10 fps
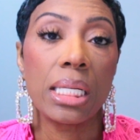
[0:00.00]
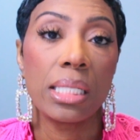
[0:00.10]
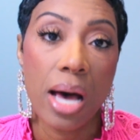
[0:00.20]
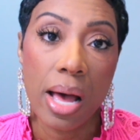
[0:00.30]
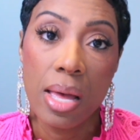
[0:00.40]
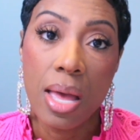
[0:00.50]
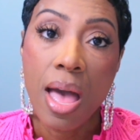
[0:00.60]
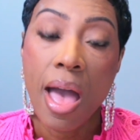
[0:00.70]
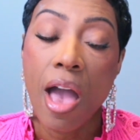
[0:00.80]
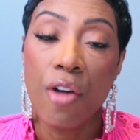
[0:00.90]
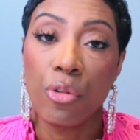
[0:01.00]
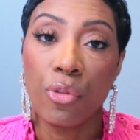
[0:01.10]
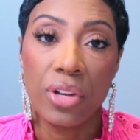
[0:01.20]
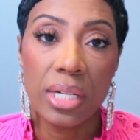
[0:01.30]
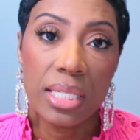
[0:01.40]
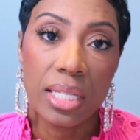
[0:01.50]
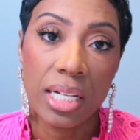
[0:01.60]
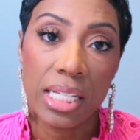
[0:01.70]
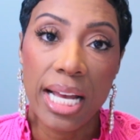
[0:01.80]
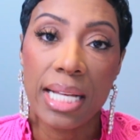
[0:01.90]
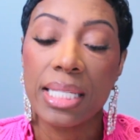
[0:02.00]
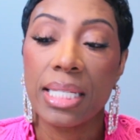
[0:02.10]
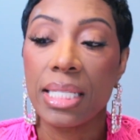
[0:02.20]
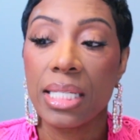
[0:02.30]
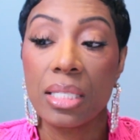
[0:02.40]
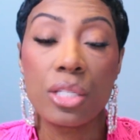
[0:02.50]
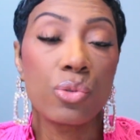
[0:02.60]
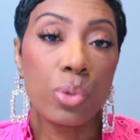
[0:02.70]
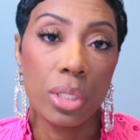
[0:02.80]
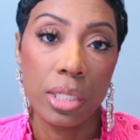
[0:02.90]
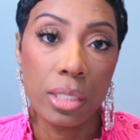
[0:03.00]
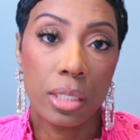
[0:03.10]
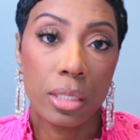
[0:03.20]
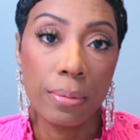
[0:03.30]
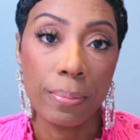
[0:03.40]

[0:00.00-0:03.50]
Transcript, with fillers: a lot and for fendi sunglasses this is really good